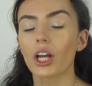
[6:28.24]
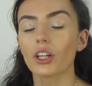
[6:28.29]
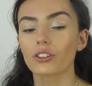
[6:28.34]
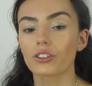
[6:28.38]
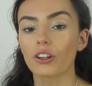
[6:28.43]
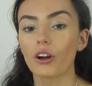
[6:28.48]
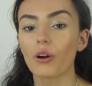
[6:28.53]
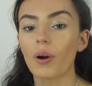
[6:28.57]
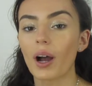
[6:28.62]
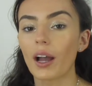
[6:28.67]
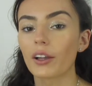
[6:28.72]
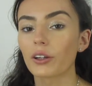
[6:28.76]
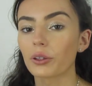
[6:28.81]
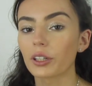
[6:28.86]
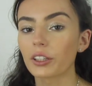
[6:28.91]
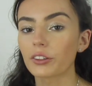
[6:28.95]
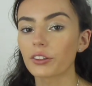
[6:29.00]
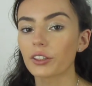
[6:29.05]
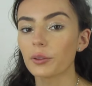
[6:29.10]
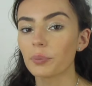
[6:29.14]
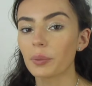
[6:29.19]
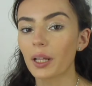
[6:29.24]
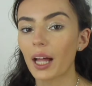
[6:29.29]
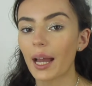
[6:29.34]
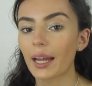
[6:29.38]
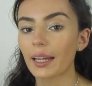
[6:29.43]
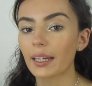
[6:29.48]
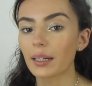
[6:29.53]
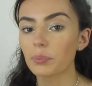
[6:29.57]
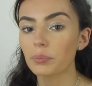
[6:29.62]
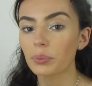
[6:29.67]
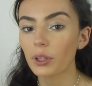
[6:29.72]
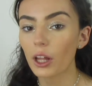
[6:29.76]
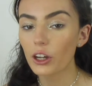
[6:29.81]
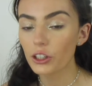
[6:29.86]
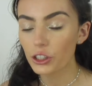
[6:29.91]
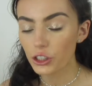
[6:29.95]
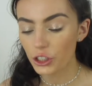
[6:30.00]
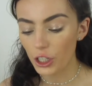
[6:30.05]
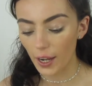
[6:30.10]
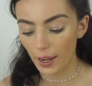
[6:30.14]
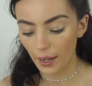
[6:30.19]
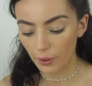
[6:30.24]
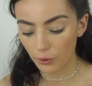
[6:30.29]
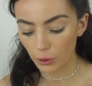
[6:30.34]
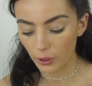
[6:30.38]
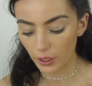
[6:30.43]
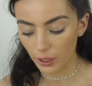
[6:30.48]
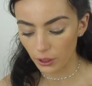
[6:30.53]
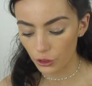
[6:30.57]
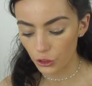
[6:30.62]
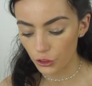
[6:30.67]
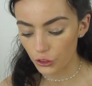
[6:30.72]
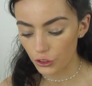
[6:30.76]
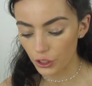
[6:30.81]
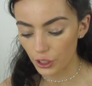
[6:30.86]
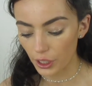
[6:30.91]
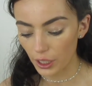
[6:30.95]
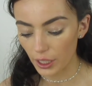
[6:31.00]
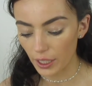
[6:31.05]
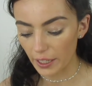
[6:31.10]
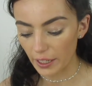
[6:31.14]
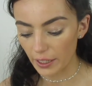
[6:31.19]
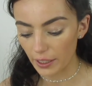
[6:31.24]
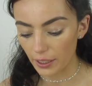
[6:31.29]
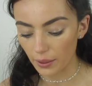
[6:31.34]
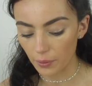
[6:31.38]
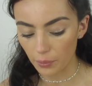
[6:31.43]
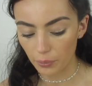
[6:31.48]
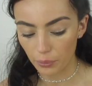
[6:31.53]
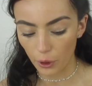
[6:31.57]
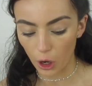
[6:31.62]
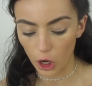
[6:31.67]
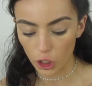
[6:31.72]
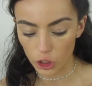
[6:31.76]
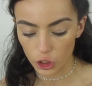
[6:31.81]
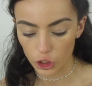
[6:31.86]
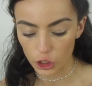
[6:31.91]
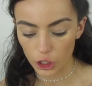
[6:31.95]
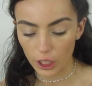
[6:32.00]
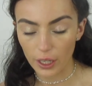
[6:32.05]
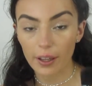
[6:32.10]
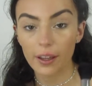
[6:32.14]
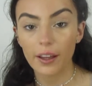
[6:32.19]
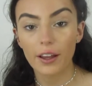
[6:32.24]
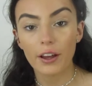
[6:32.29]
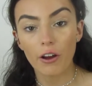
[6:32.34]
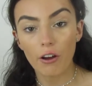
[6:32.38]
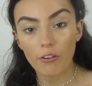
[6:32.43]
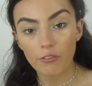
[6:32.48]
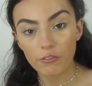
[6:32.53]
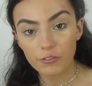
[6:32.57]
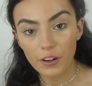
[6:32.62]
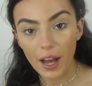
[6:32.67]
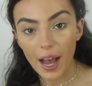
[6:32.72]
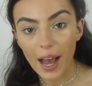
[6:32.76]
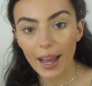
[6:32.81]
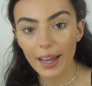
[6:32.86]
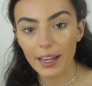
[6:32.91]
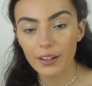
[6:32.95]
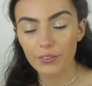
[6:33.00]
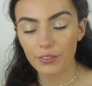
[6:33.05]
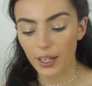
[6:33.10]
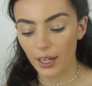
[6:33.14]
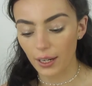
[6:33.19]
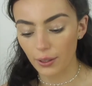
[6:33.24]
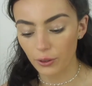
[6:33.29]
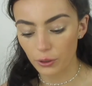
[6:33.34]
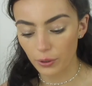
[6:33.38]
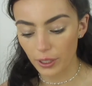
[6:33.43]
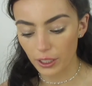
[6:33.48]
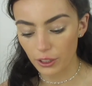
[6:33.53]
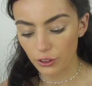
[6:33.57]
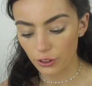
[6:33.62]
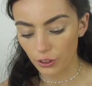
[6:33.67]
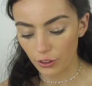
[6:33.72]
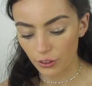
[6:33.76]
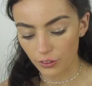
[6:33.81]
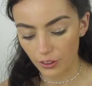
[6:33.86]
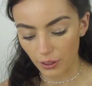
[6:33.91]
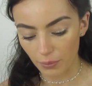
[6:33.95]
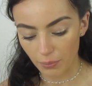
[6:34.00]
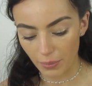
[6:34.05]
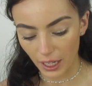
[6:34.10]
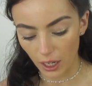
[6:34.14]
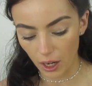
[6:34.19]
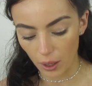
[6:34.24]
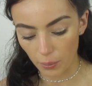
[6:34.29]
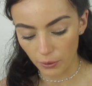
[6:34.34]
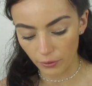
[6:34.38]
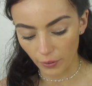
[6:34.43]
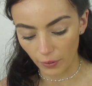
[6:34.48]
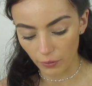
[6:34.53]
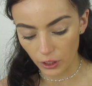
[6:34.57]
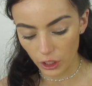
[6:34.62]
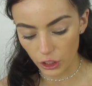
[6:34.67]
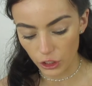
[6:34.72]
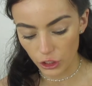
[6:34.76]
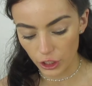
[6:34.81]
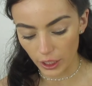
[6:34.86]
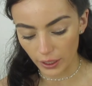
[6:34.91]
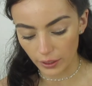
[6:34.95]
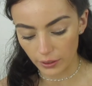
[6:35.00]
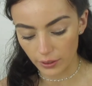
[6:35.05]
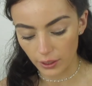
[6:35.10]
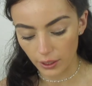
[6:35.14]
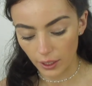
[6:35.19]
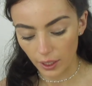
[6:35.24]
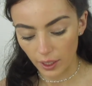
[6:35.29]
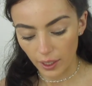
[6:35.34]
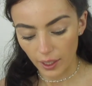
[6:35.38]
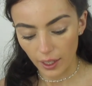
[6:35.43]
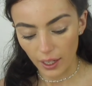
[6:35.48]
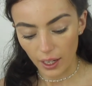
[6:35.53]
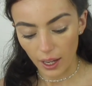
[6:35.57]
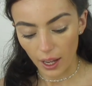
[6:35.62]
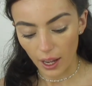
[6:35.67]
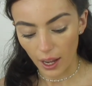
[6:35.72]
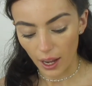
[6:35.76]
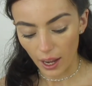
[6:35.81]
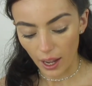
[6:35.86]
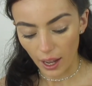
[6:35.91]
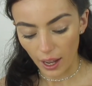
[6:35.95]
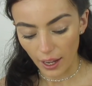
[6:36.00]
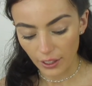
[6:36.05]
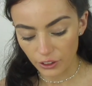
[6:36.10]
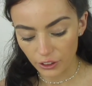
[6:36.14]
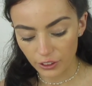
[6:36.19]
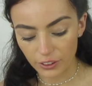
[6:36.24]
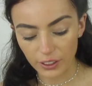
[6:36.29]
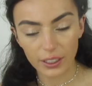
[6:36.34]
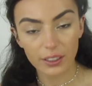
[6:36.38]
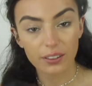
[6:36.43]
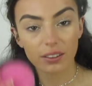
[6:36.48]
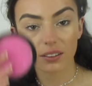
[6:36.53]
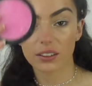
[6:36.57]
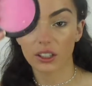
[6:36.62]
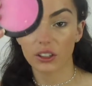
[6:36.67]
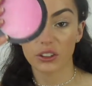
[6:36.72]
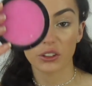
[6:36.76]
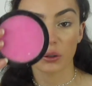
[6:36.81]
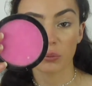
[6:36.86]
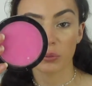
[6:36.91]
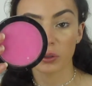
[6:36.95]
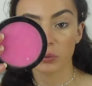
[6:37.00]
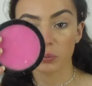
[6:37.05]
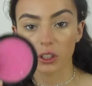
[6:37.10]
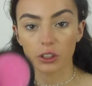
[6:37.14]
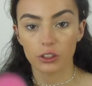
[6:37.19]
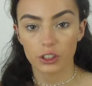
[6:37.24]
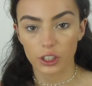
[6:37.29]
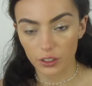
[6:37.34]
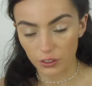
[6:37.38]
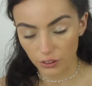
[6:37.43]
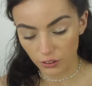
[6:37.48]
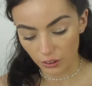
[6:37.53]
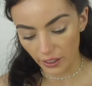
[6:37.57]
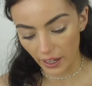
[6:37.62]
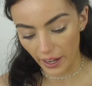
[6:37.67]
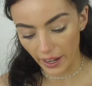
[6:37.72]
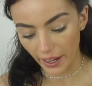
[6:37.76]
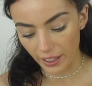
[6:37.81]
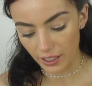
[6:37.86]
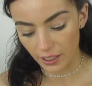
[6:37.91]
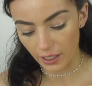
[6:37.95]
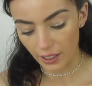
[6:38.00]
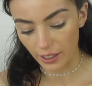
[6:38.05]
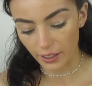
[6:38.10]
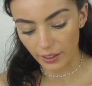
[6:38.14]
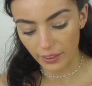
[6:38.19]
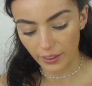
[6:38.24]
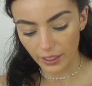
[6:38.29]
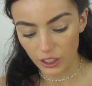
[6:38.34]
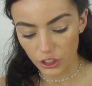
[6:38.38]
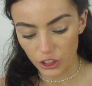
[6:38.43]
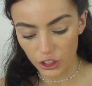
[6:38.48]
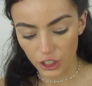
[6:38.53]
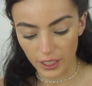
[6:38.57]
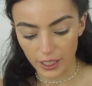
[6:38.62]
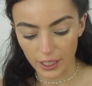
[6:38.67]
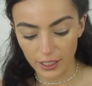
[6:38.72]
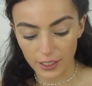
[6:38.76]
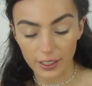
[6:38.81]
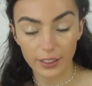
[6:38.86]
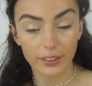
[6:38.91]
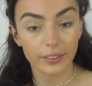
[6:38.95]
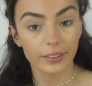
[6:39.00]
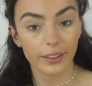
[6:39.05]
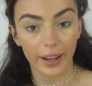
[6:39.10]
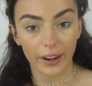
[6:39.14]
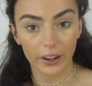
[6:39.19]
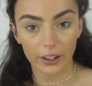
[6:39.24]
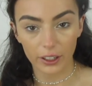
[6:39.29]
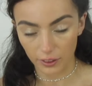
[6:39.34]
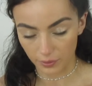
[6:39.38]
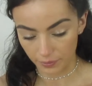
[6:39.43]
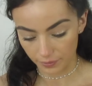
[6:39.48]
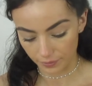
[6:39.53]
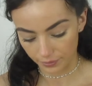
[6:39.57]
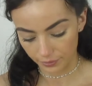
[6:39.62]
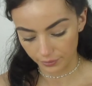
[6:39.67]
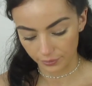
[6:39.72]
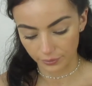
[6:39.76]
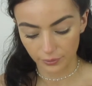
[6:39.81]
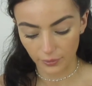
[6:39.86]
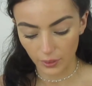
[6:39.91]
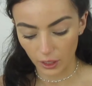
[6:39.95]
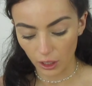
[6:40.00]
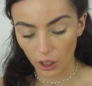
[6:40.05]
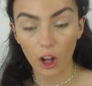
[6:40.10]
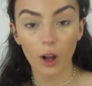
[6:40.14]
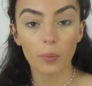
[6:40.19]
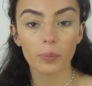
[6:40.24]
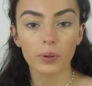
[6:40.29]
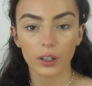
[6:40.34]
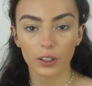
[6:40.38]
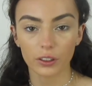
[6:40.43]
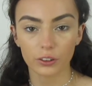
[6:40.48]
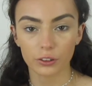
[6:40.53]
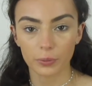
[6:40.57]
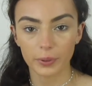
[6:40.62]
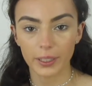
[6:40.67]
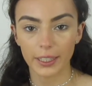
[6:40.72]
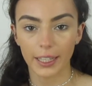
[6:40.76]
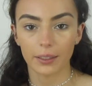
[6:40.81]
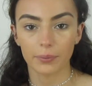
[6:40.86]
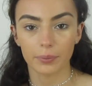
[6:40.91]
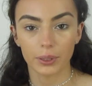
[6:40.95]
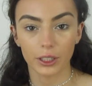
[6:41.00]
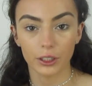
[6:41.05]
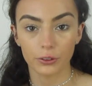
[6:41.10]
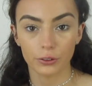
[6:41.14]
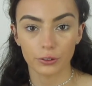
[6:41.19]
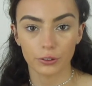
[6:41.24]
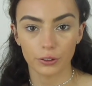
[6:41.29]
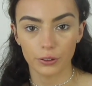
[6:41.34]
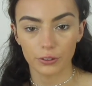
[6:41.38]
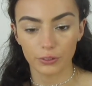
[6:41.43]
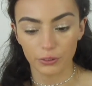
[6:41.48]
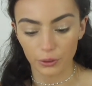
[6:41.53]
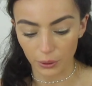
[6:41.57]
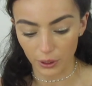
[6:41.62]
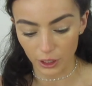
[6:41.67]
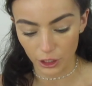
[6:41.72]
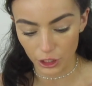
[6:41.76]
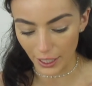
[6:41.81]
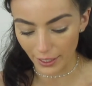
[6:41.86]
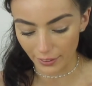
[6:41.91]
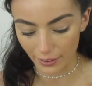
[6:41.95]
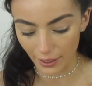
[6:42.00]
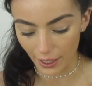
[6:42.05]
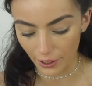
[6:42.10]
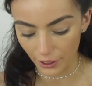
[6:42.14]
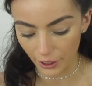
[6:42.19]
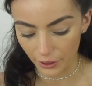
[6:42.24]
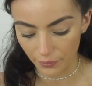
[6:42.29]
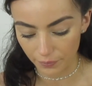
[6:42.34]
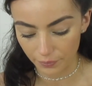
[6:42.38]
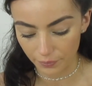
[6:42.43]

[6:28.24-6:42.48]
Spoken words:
So I'm going to apply blush. I'm going to use the brush 5, and I'm going to use the Makeup Revolution. I just think this is their normal blushes in the shade There. All products will be linked below, so if you want to check that out.